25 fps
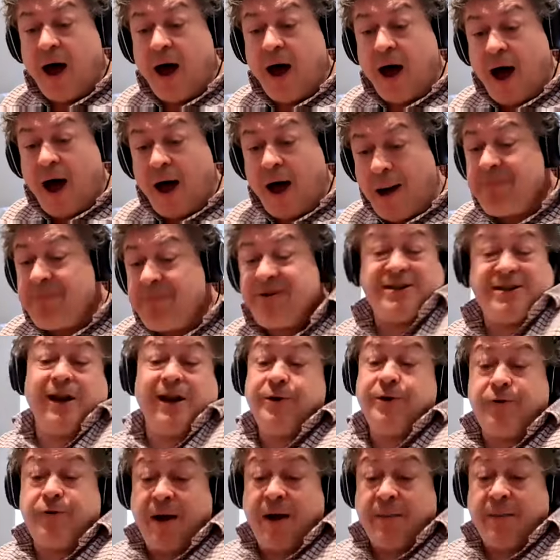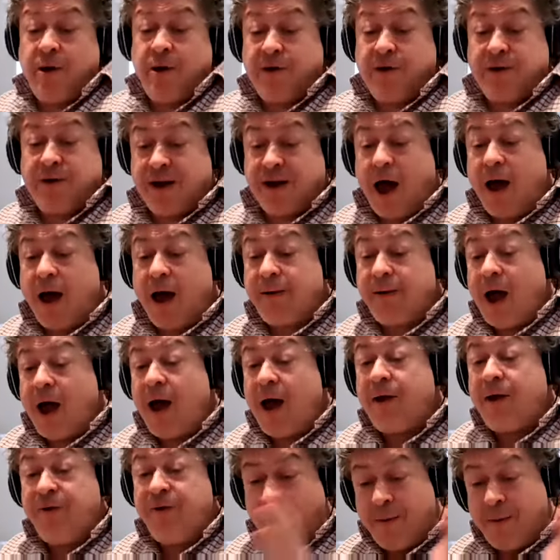Um, I'm still a direct marketer. I, I,
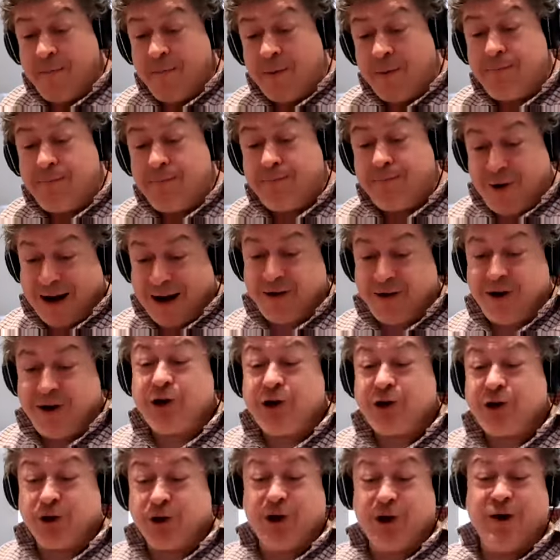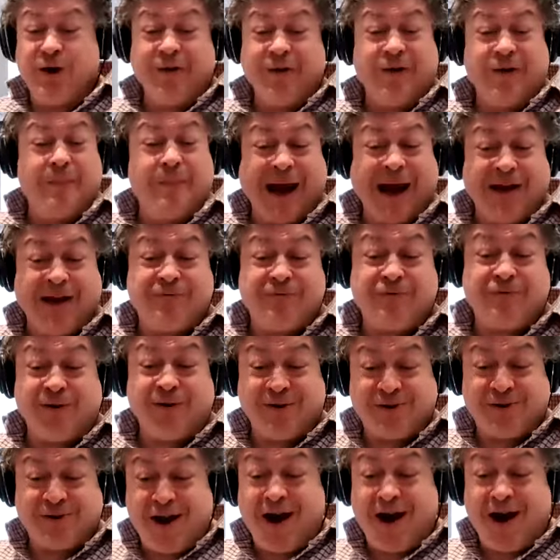you know, I'm a practitioner in the behavioral
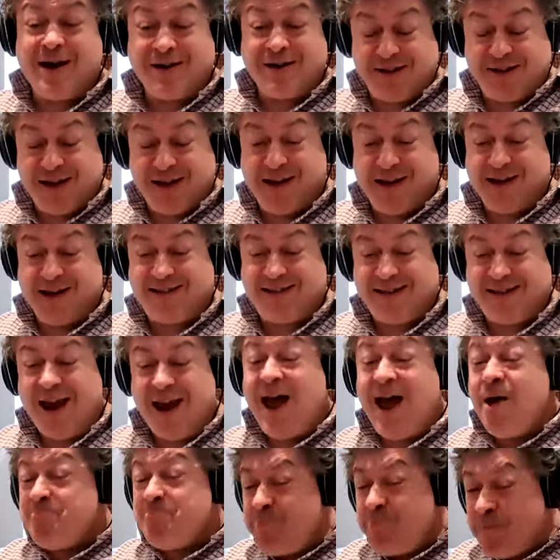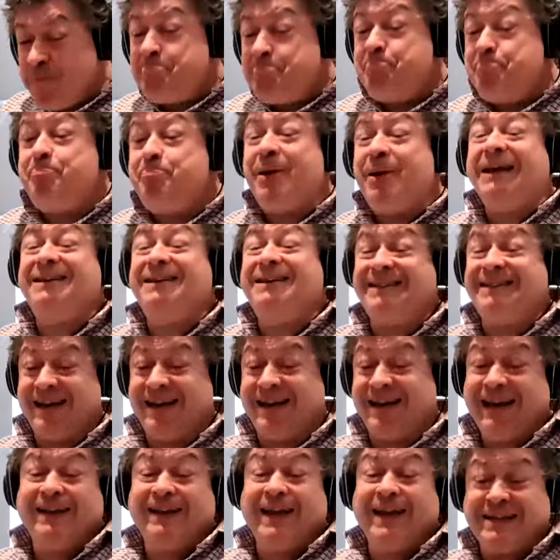sciences, but
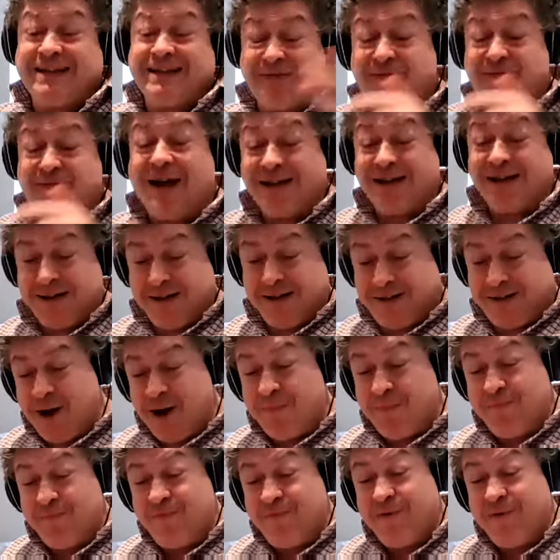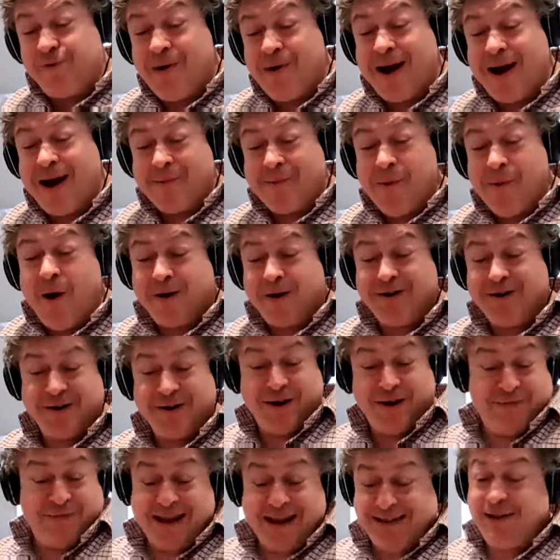basically that's a fancy term for direct marketer.
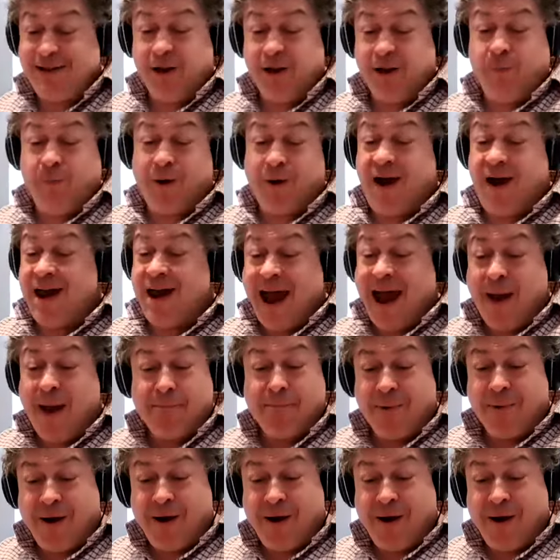still what I am.